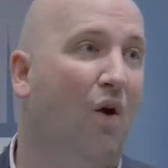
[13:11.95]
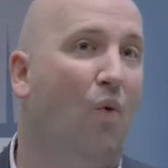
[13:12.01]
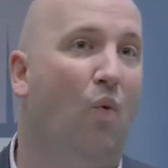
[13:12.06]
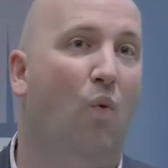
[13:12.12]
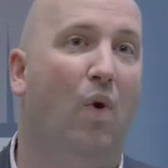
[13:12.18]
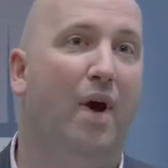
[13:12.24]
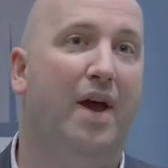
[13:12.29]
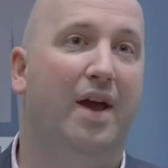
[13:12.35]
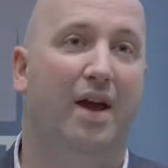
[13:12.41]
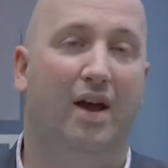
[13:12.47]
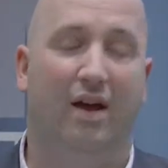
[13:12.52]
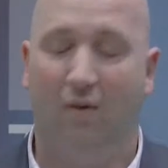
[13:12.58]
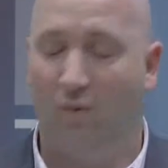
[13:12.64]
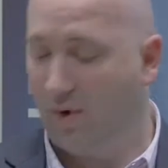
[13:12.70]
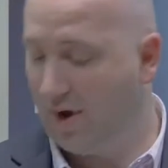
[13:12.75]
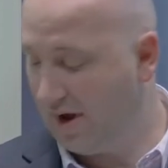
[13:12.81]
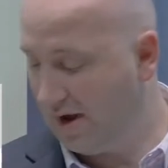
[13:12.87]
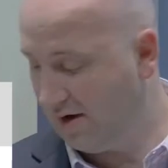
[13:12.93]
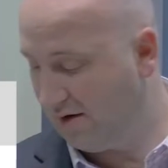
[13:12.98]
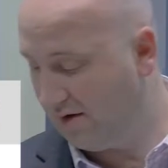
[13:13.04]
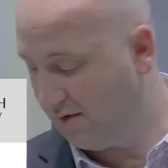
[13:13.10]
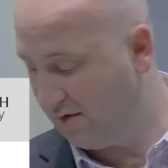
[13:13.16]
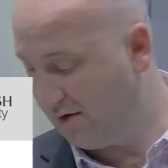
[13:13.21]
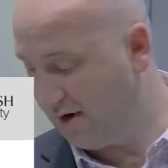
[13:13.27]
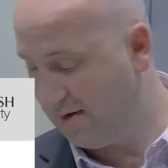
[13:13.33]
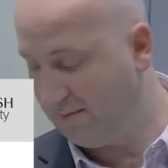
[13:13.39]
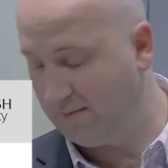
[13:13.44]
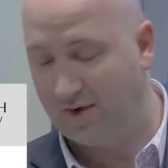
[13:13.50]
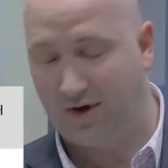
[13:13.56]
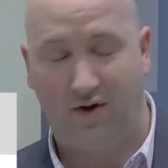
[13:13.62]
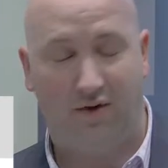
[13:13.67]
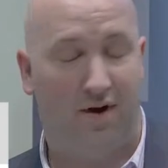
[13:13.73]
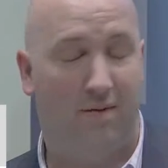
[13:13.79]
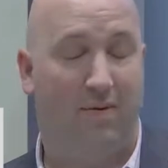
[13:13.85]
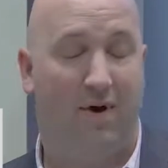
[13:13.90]
where your
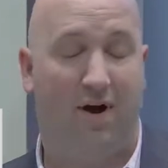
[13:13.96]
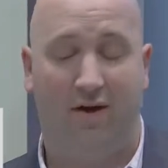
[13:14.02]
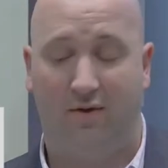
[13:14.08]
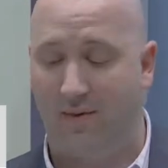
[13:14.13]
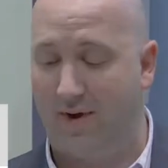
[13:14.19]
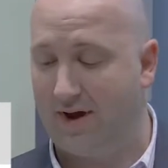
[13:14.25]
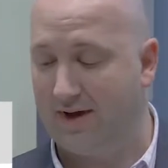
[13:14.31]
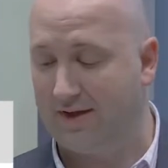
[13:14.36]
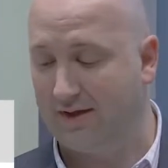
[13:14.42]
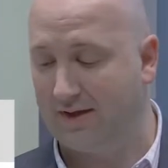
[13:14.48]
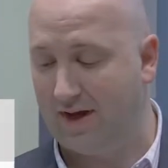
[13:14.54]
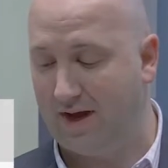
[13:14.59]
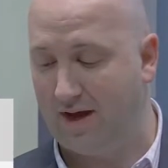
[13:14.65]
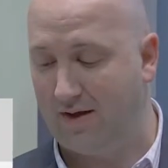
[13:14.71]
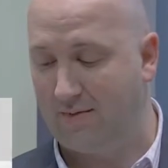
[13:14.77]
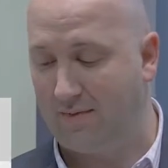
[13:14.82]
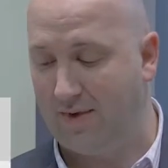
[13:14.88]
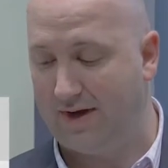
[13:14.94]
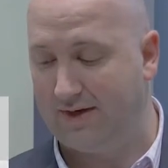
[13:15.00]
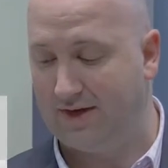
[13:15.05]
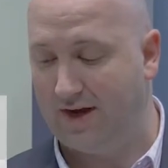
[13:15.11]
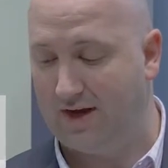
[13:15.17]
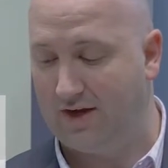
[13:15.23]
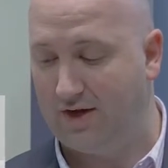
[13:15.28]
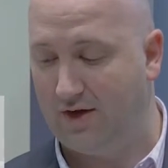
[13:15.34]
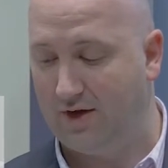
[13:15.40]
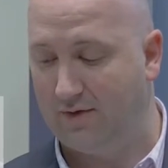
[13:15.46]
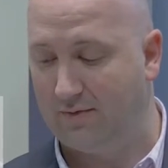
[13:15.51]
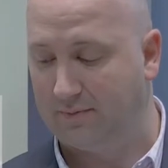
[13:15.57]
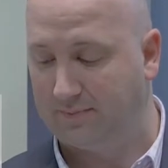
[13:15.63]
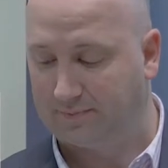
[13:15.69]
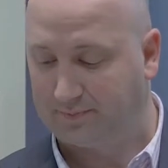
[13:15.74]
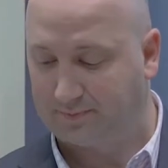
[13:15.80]
career pathways may take you.